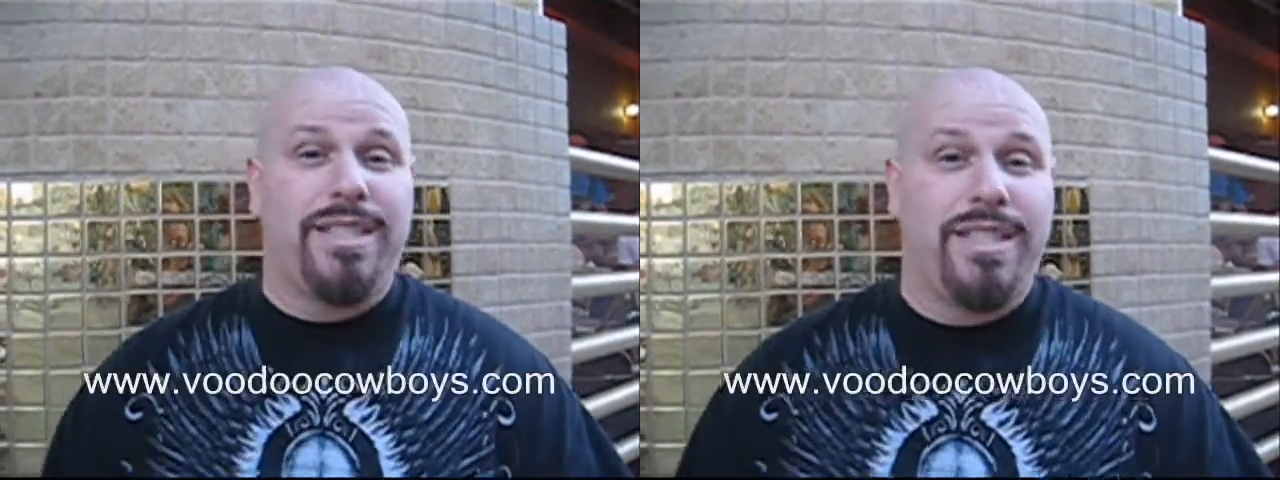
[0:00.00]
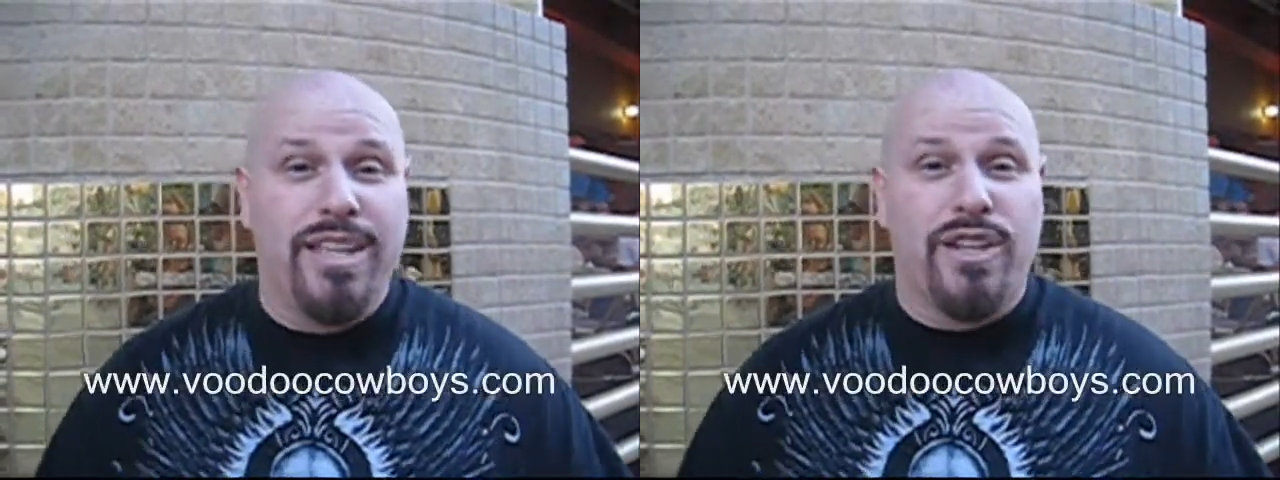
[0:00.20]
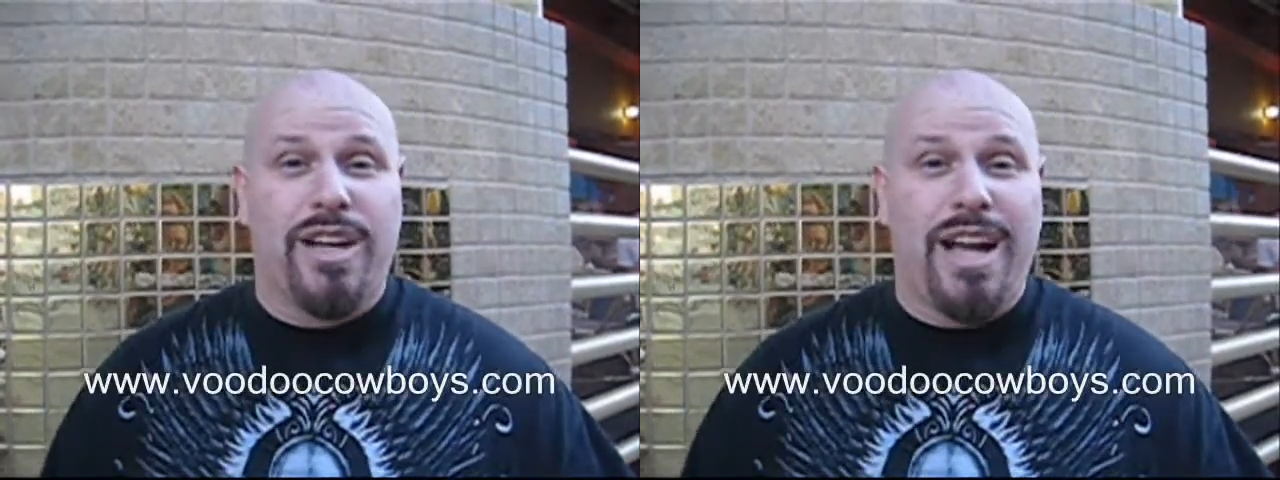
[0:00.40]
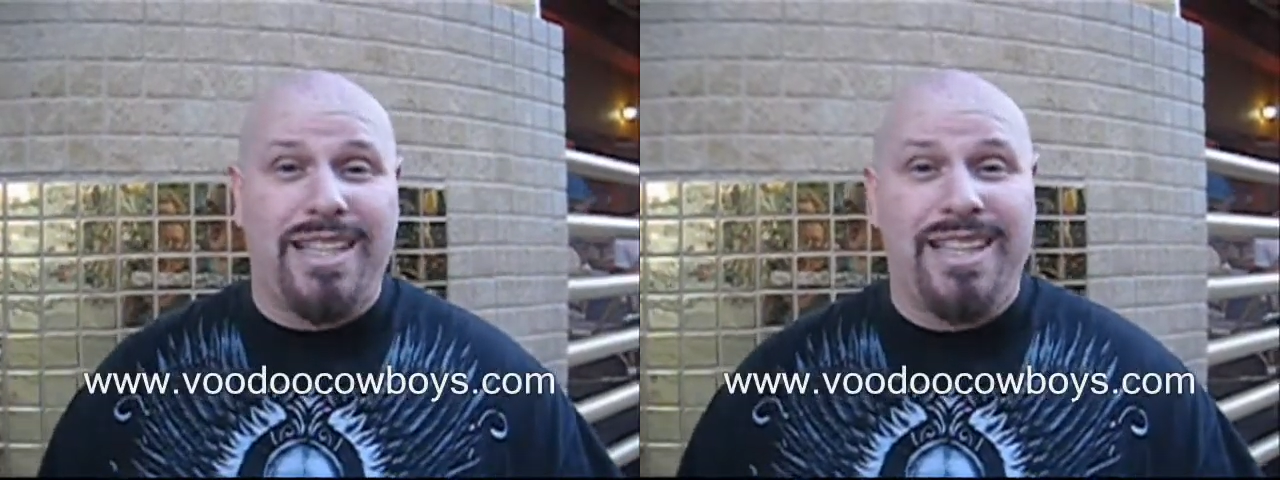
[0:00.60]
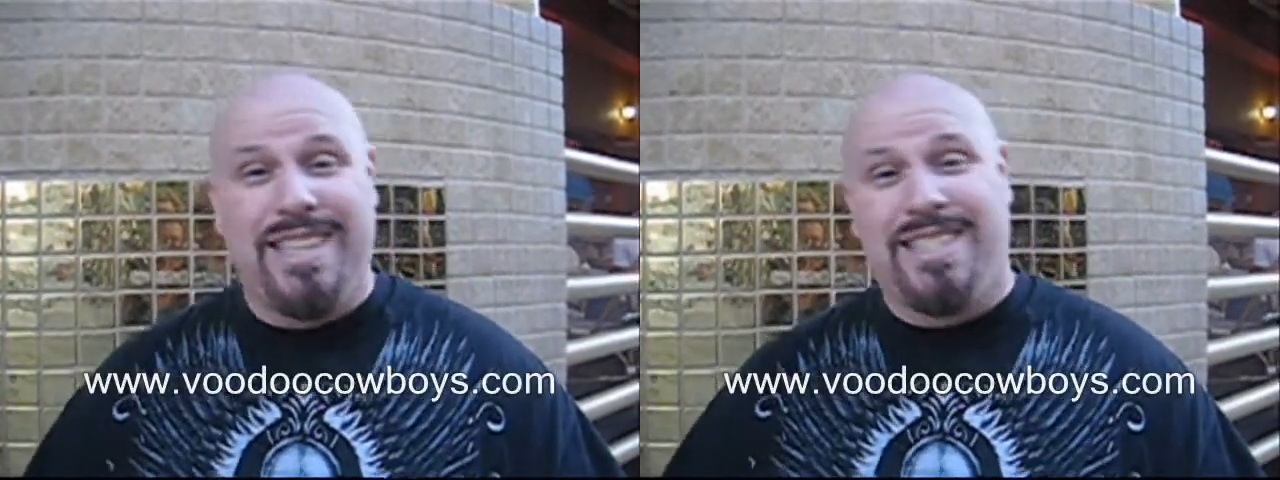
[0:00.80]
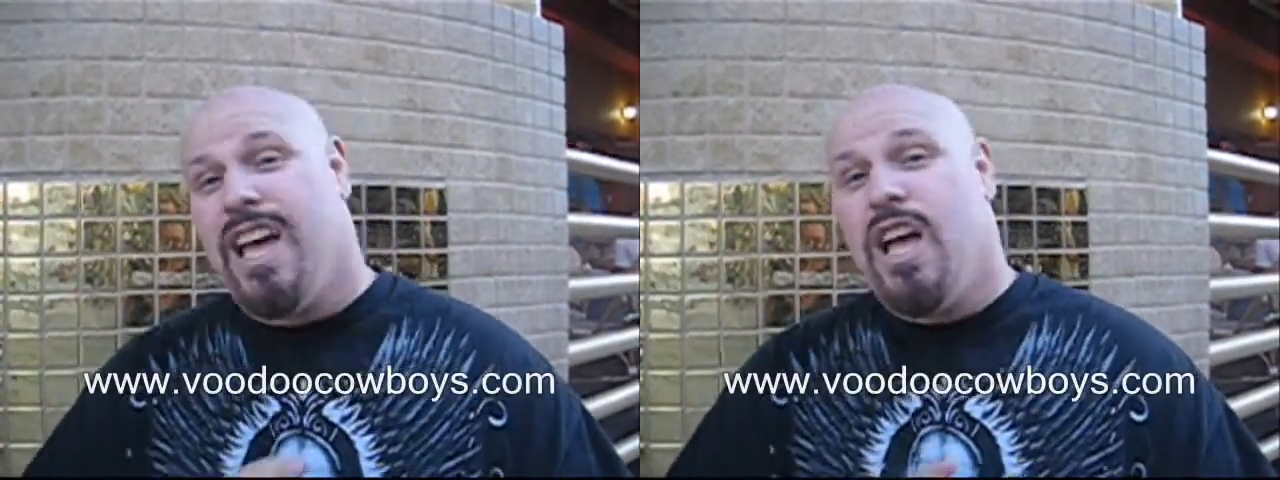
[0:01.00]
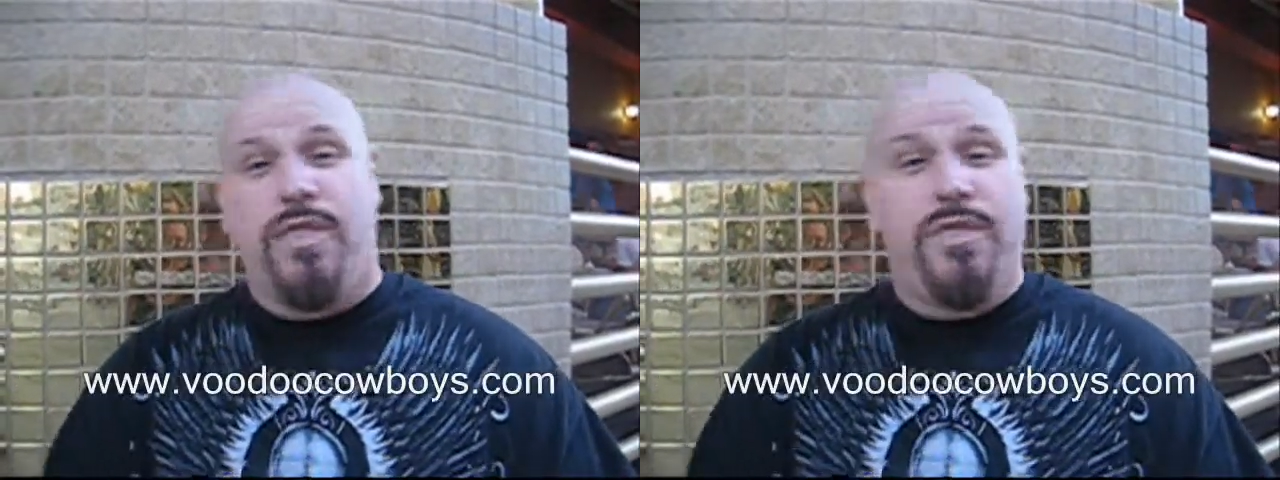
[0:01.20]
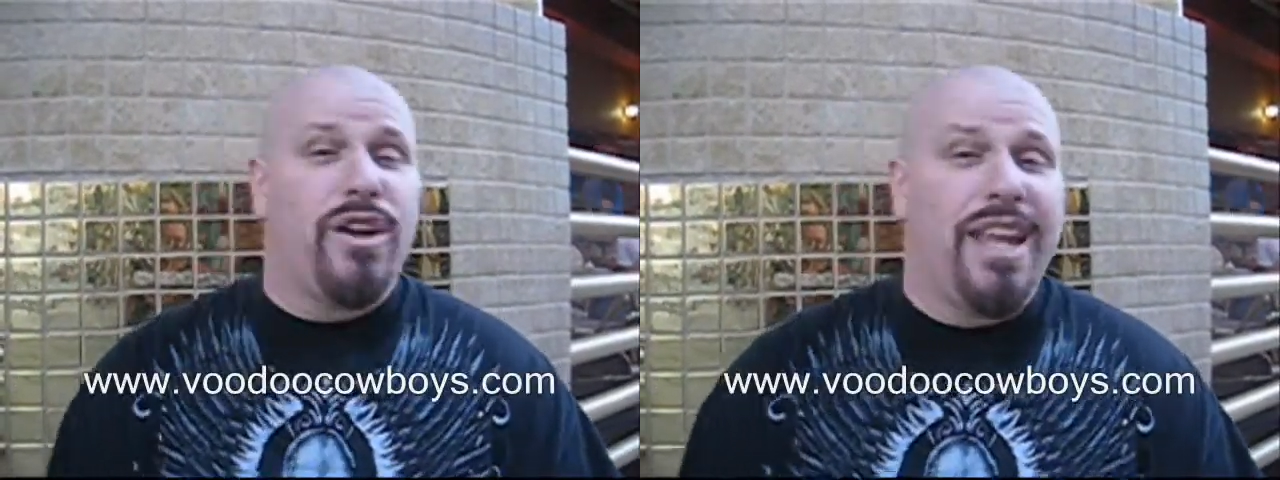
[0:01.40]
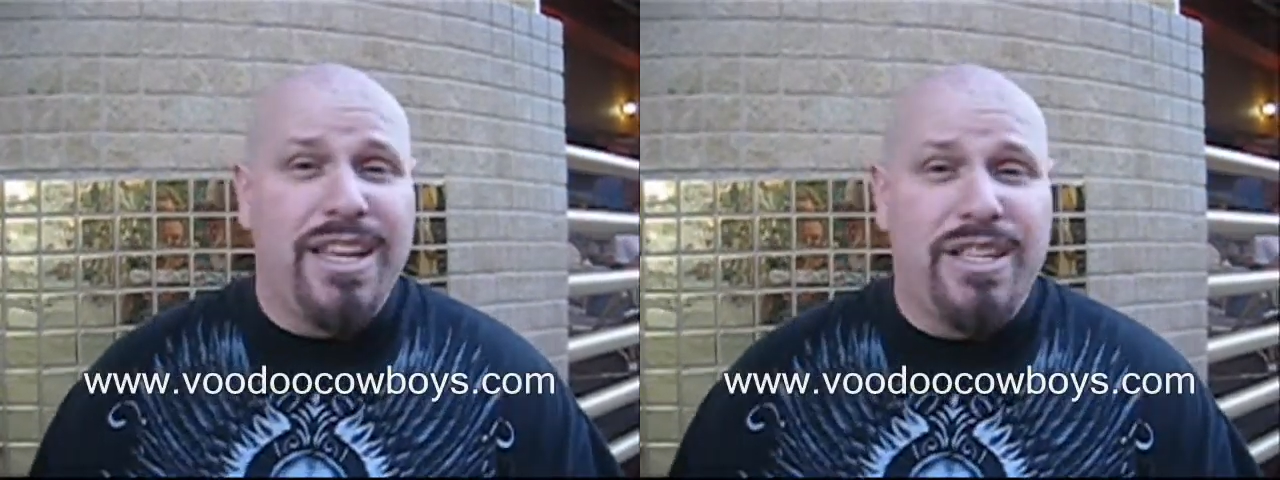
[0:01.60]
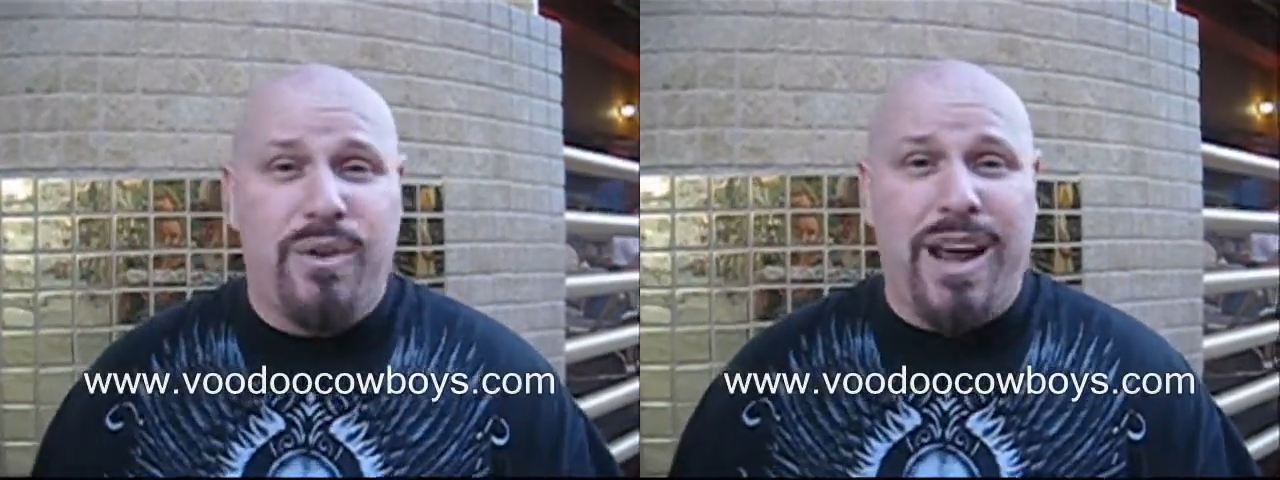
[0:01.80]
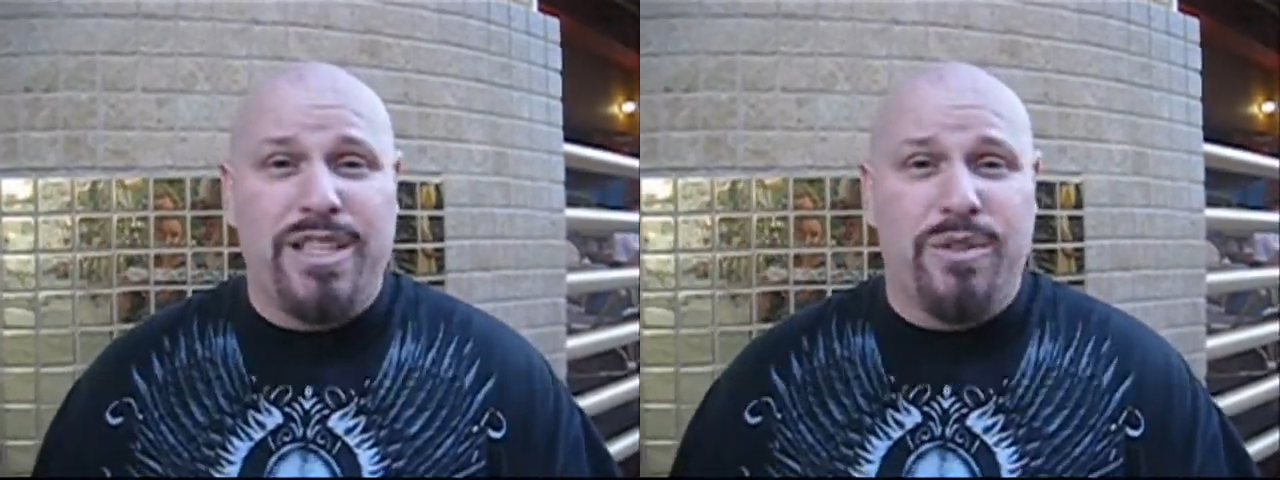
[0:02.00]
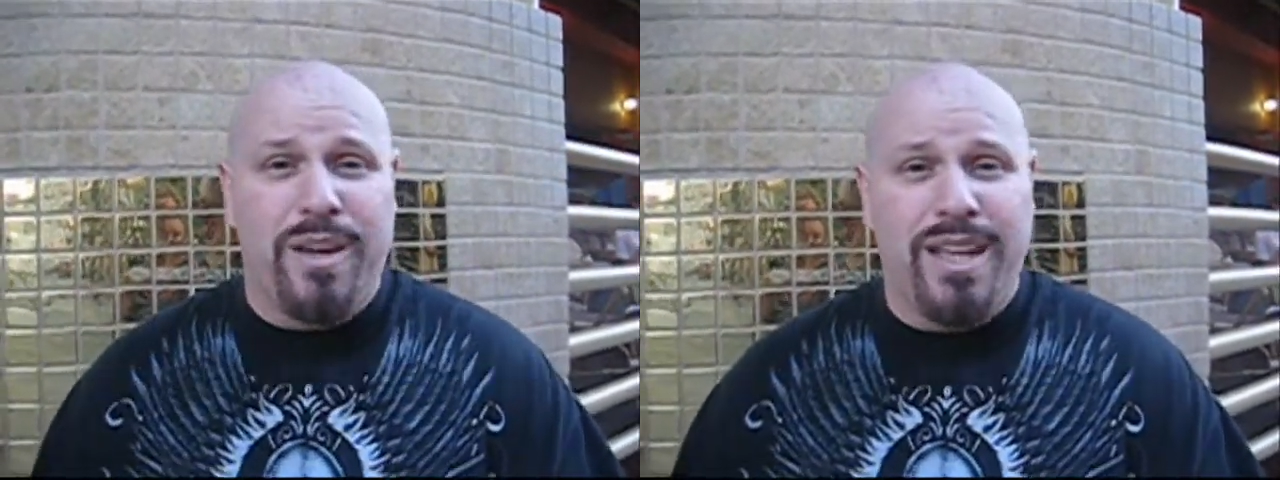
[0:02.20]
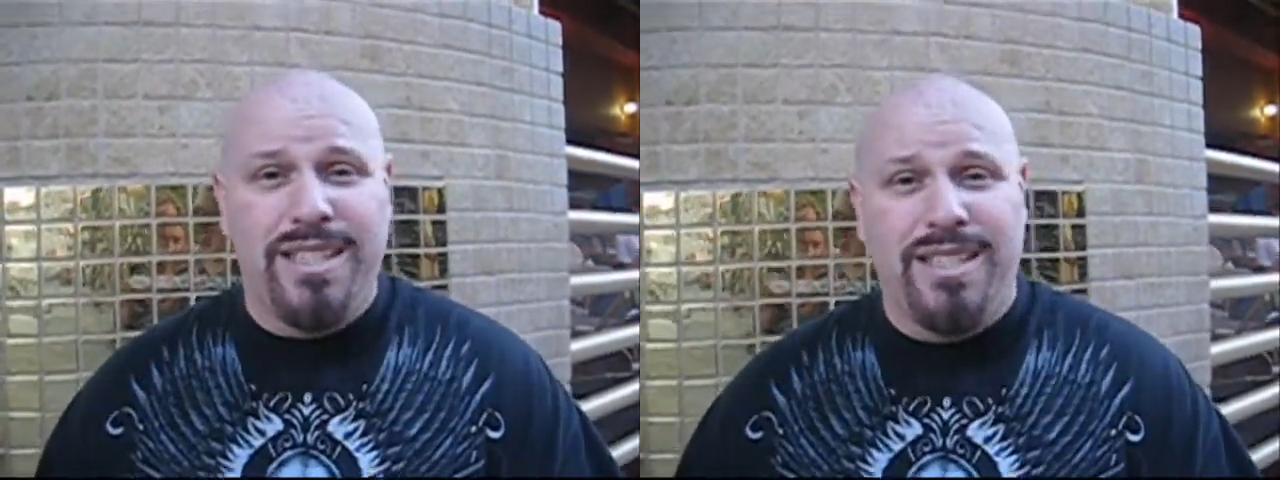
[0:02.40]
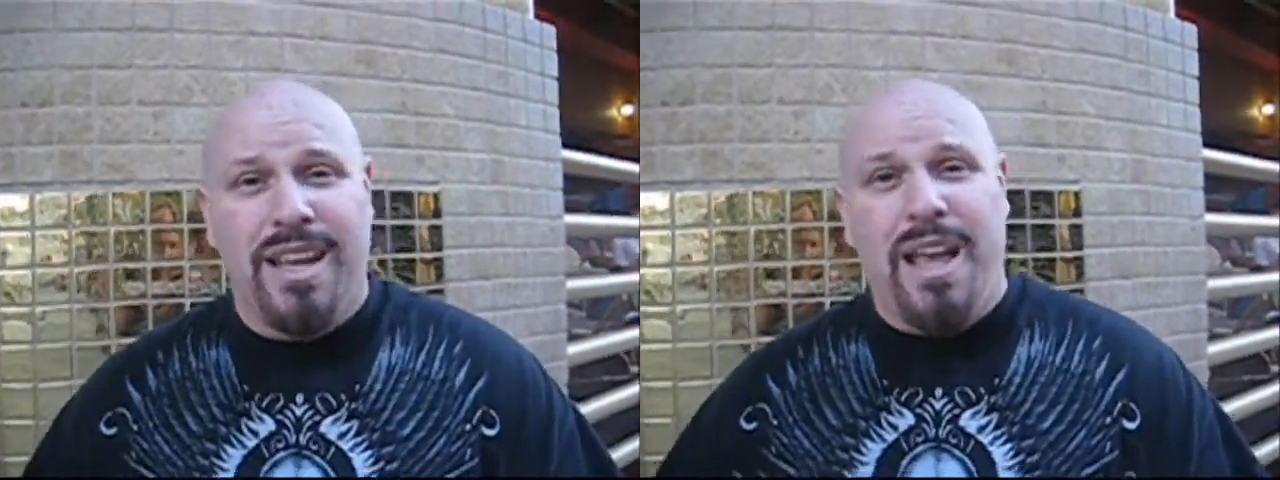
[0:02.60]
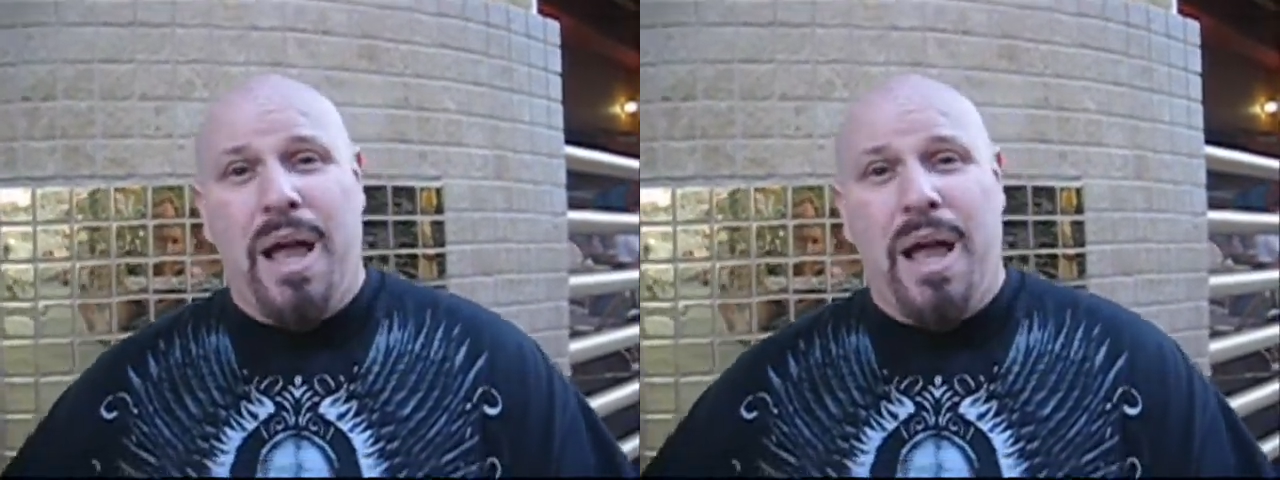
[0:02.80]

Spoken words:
wet t-shirt contest, 30 East Horizon Ridge.